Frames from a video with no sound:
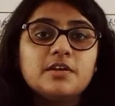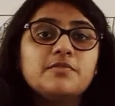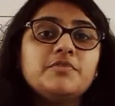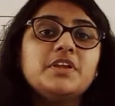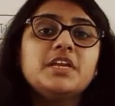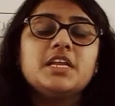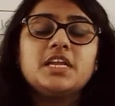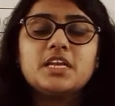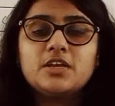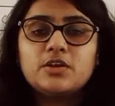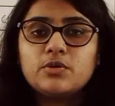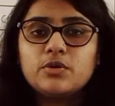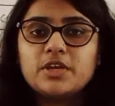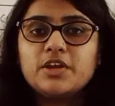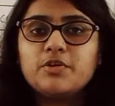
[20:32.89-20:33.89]
we need
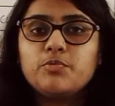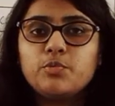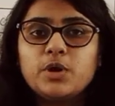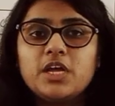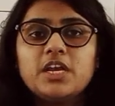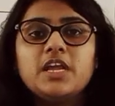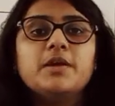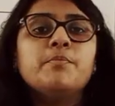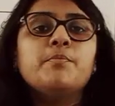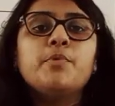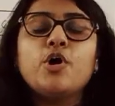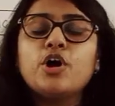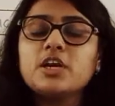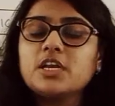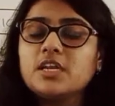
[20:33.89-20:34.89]
to give one
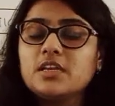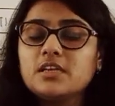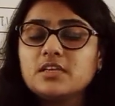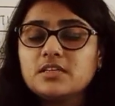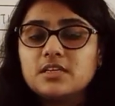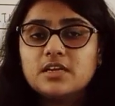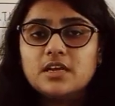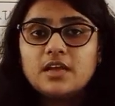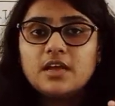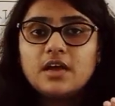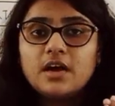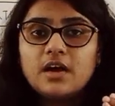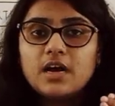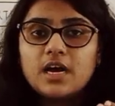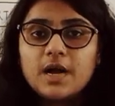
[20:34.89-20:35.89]
important
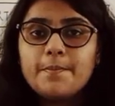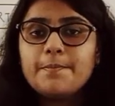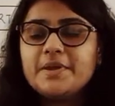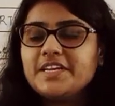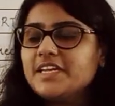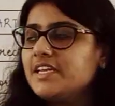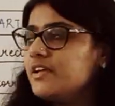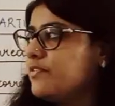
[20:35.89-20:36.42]
competitive